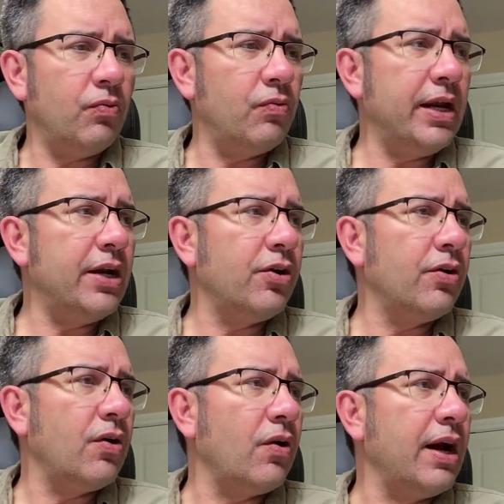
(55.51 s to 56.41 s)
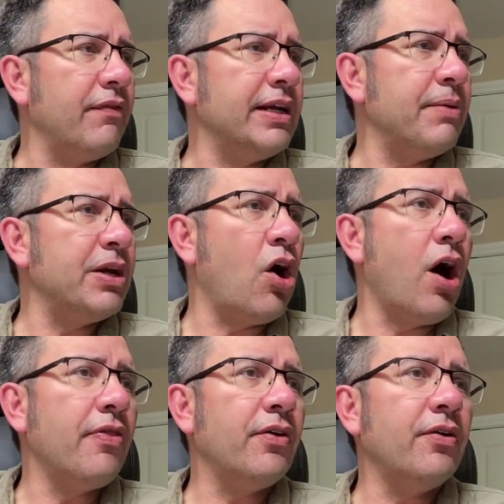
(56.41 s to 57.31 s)
reader or every time an
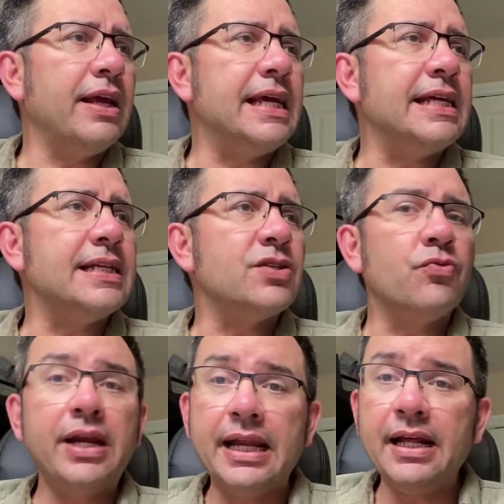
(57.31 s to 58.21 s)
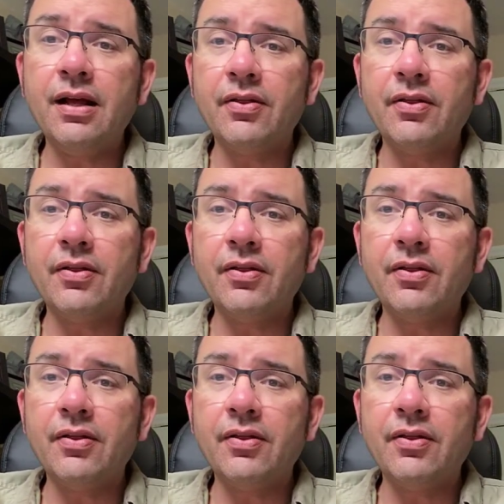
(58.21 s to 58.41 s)
author is reading,